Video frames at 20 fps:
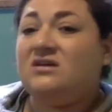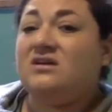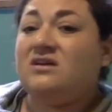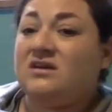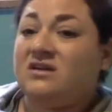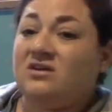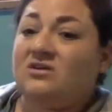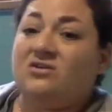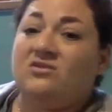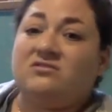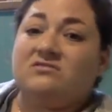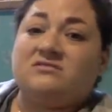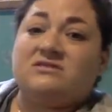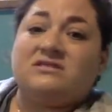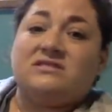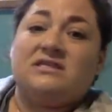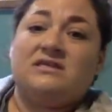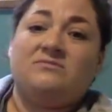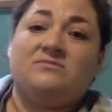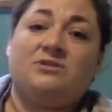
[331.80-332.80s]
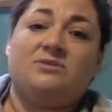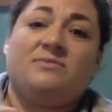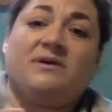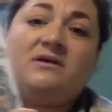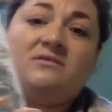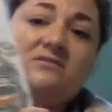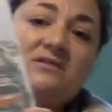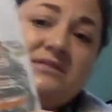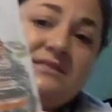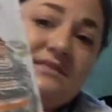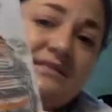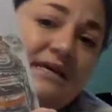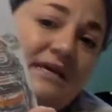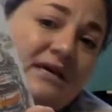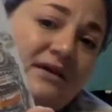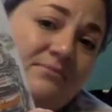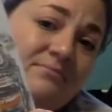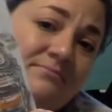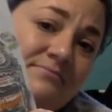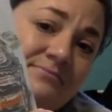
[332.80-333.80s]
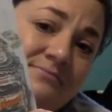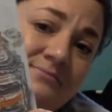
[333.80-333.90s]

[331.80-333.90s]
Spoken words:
It all seemed about the same.